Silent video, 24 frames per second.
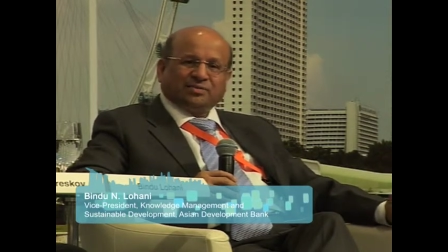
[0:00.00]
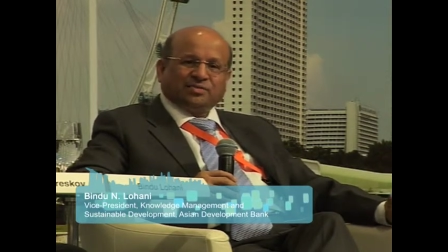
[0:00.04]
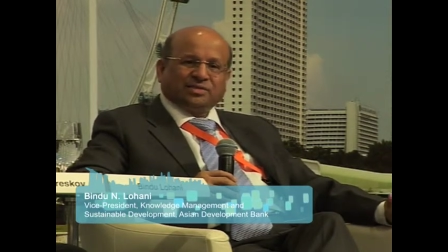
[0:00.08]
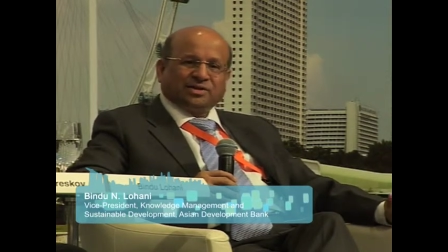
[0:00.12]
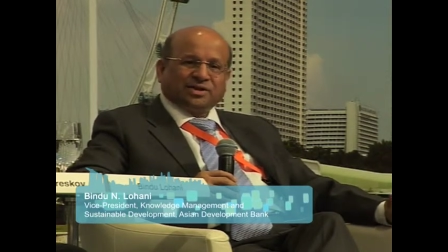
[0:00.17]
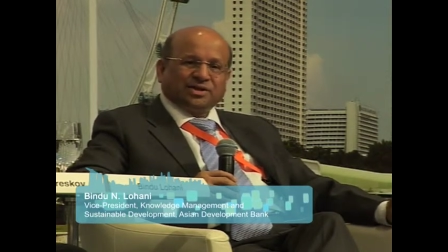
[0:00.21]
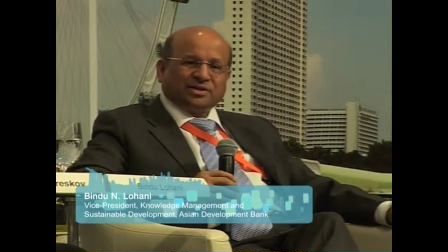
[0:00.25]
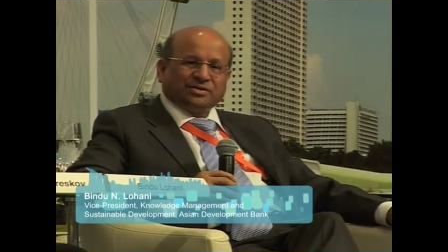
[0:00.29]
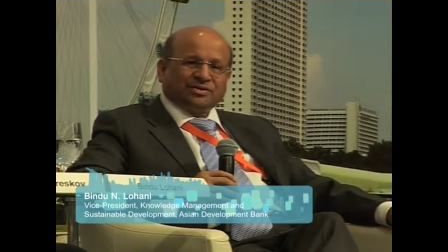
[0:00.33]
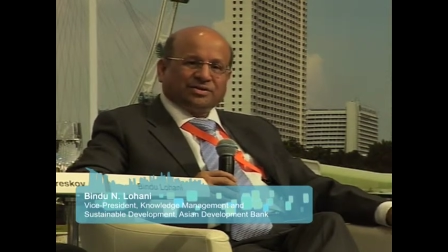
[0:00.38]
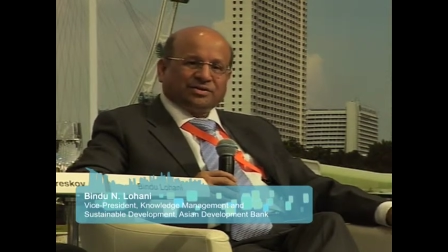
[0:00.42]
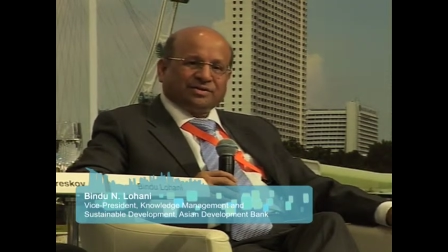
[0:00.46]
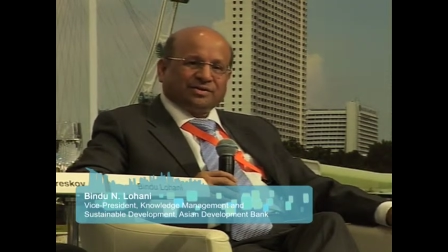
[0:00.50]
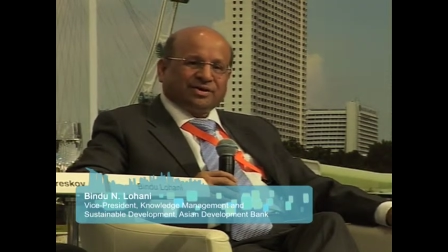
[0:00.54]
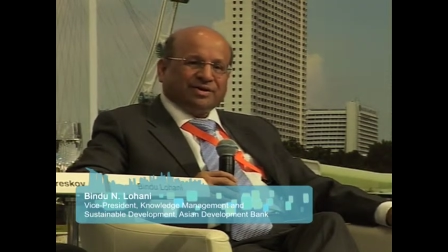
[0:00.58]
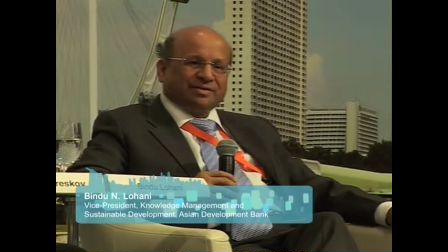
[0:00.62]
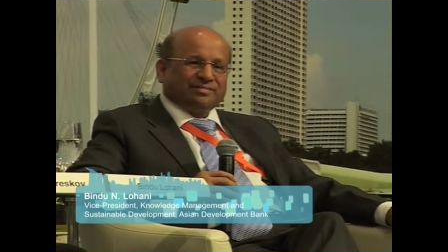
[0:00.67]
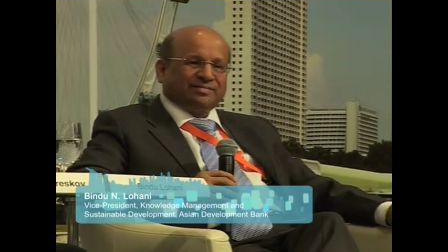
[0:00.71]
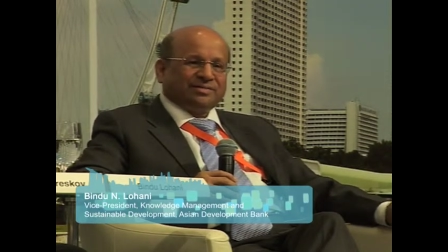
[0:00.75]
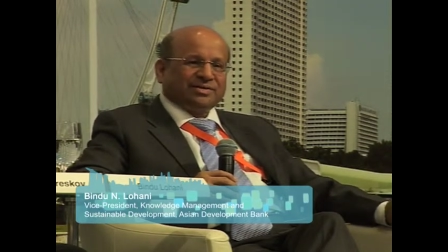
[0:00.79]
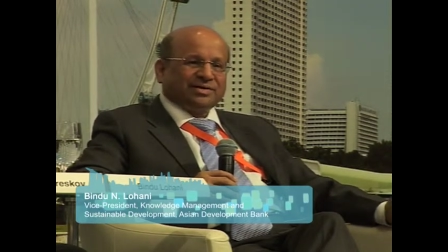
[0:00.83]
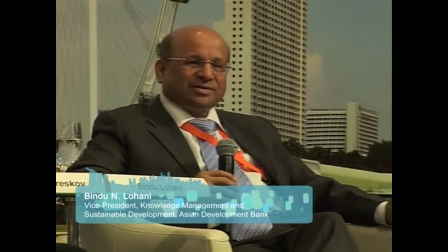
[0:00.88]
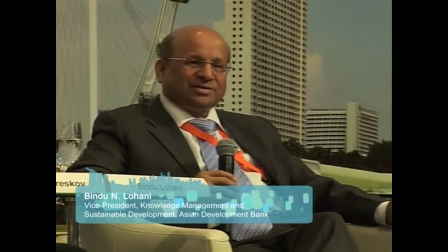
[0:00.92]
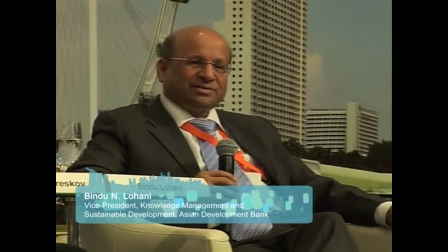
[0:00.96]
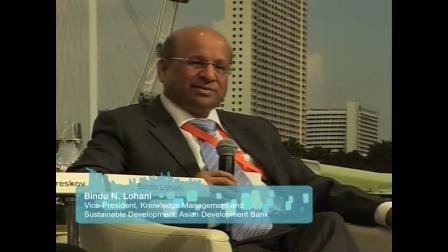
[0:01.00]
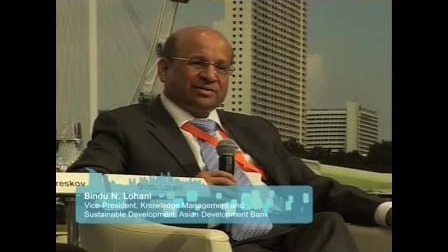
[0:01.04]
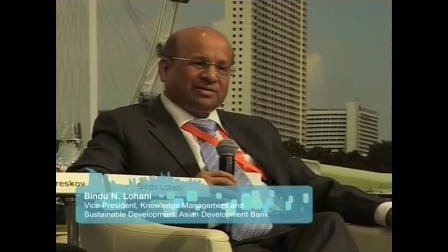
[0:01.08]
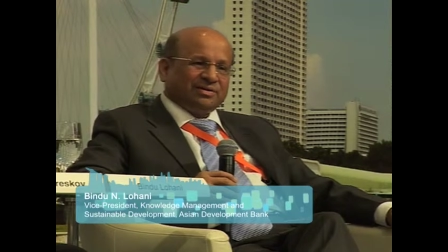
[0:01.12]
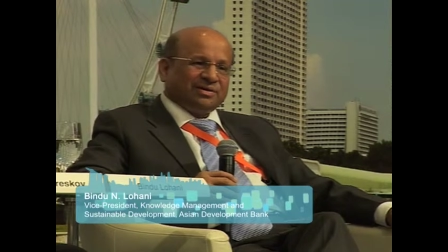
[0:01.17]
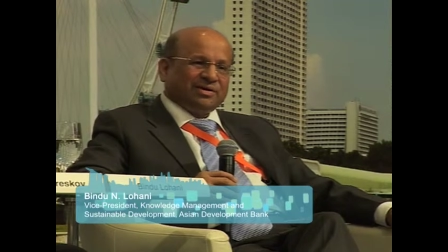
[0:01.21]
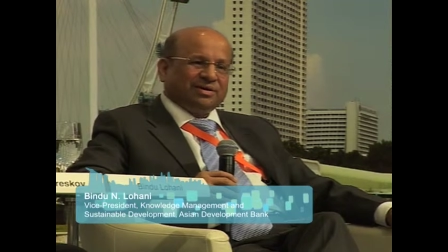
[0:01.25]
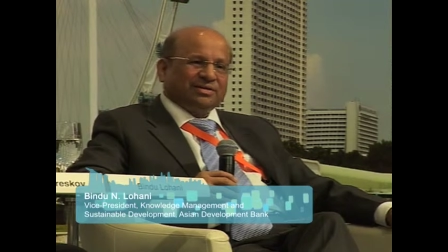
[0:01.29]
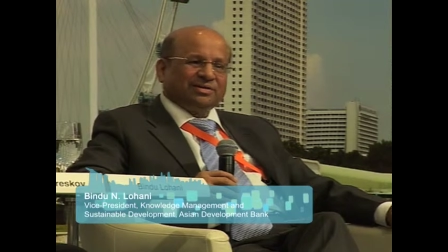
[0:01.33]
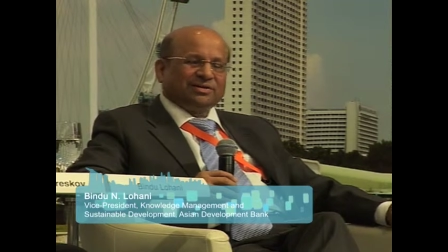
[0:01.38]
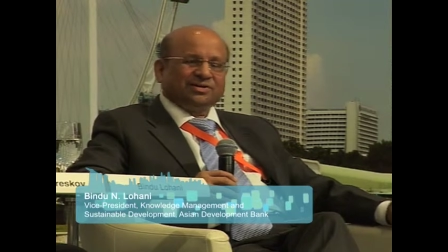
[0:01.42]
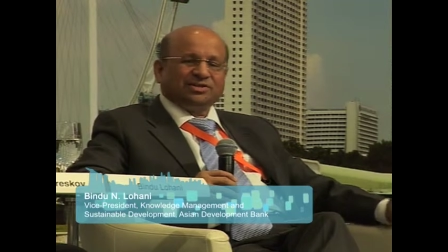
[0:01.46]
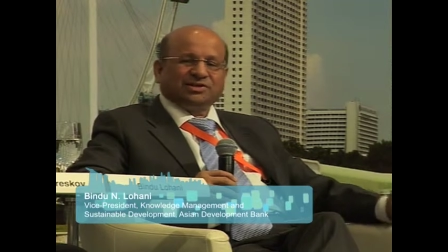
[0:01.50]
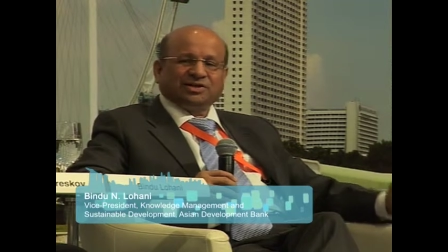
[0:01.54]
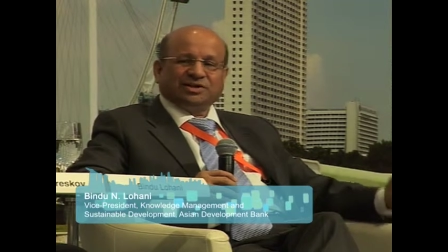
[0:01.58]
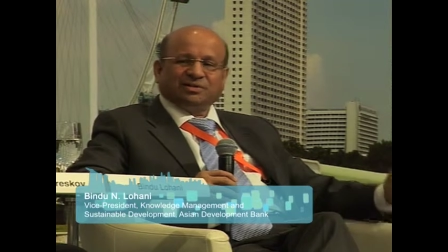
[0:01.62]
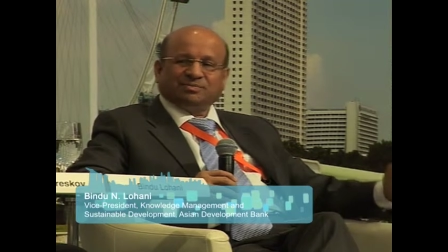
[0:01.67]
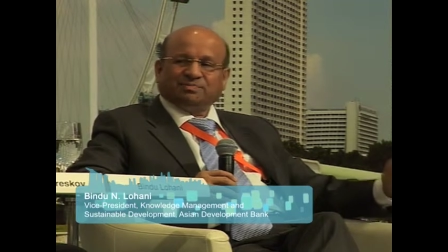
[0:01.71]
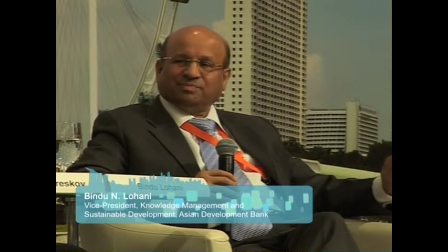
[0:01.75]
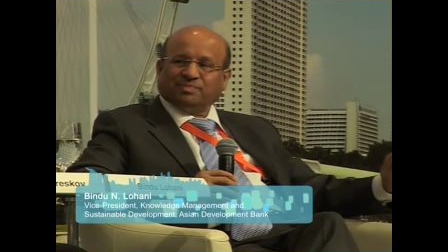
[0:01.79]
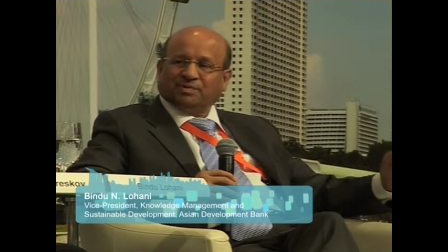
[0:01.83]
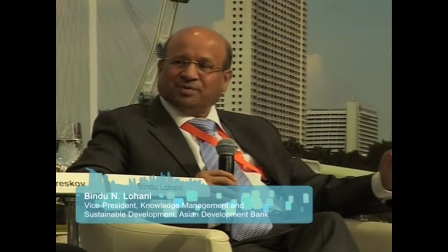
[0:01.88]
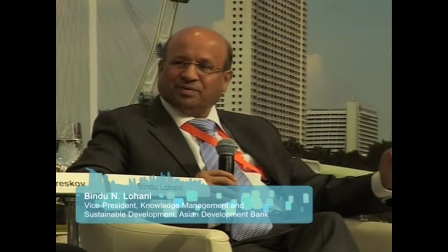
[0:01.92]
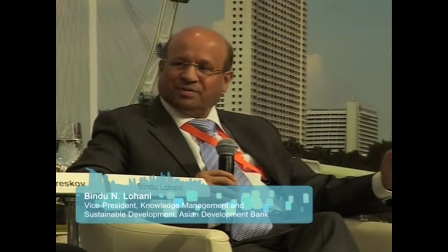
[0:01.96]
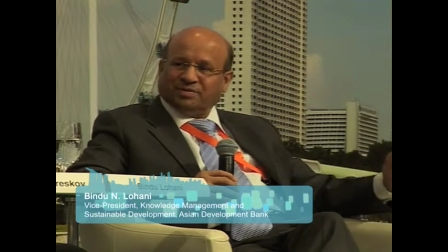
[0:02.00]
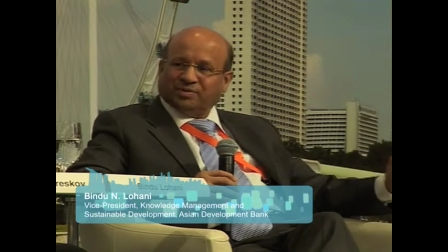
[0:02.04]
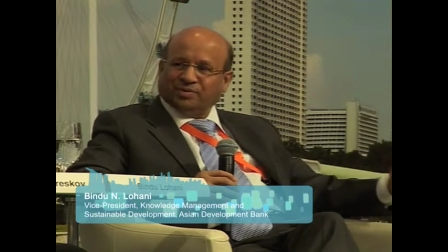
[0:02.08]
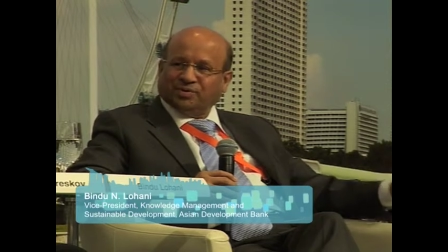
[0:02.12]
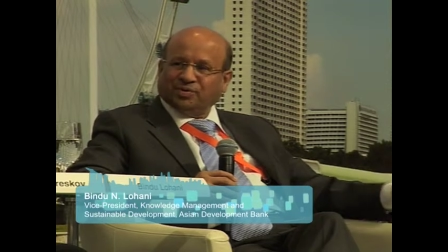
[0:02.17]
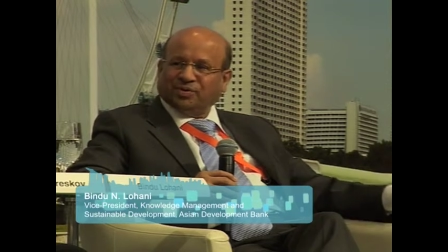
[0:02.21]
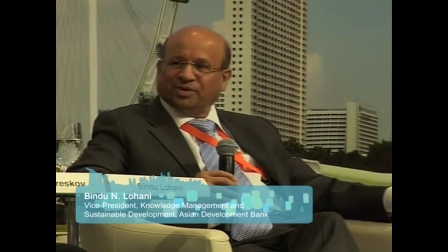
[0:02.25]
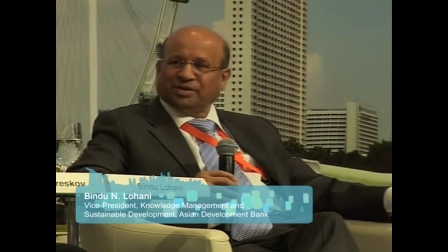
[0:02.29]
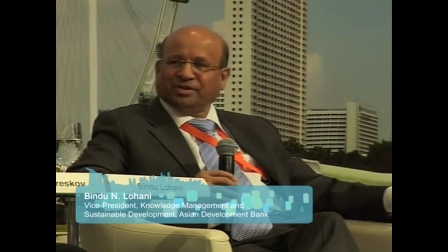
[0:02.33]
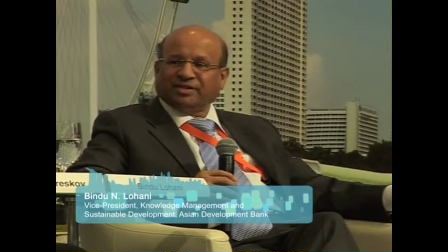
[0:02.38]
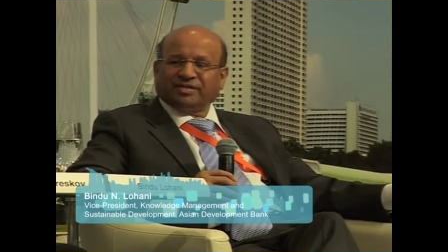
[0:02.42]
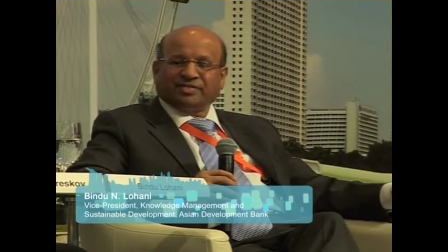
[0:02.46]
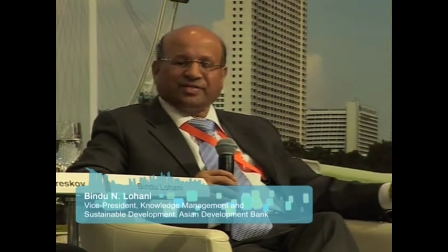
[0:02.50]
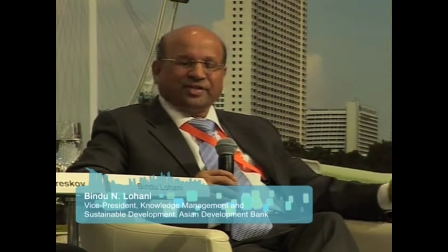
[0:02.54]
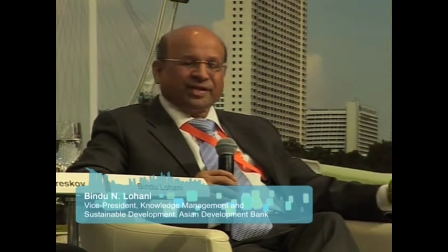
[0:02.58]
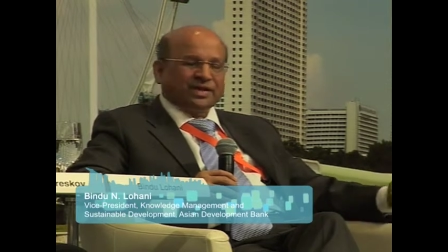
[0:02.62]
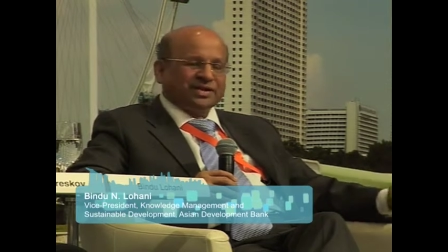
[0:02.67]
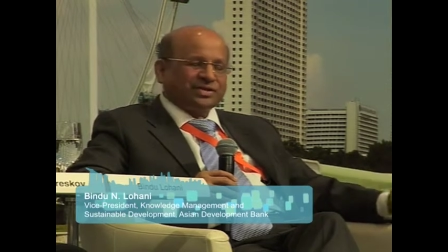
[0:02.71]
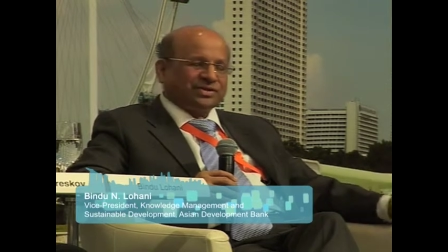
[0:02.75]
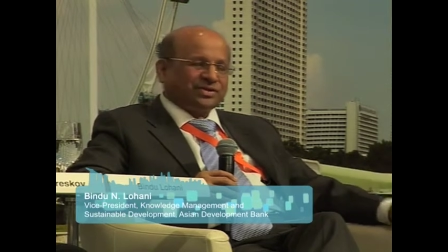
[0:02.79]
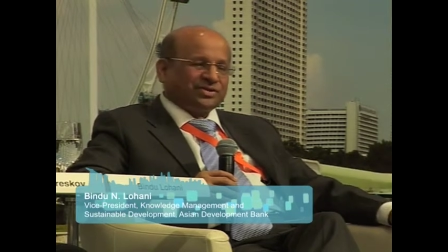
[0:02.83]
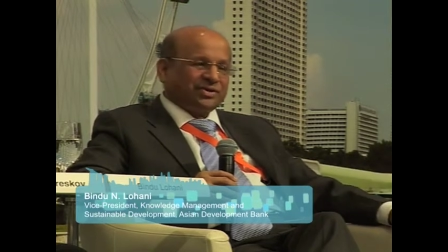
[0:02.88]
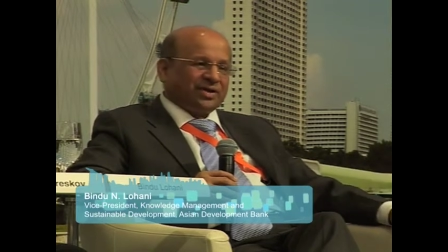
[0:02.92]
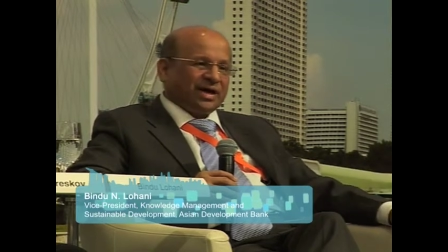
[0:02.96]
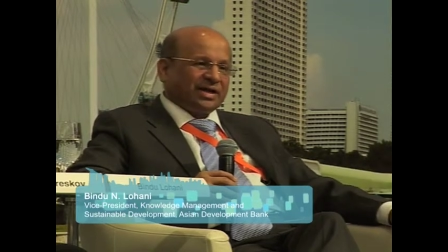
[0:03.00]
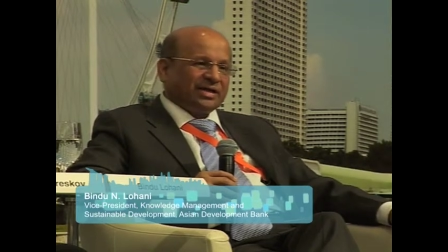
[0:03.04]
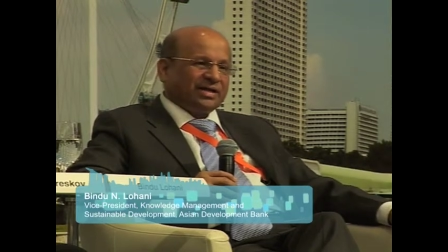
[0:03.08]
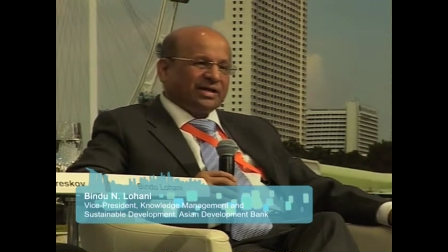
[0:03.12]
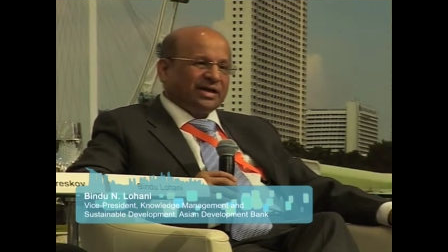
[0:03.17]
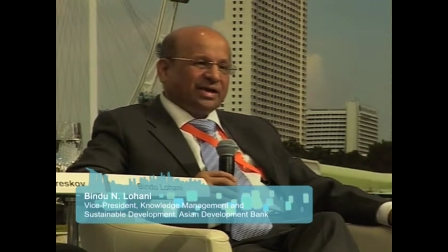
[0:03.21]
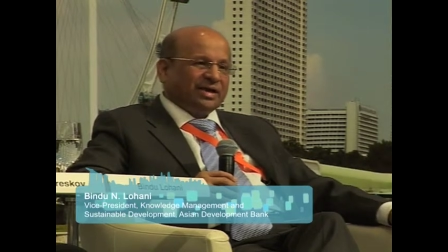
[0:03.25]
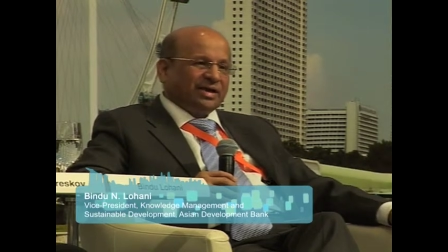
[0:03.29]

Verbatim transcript: whether it's on governance or leadership or doing the things right,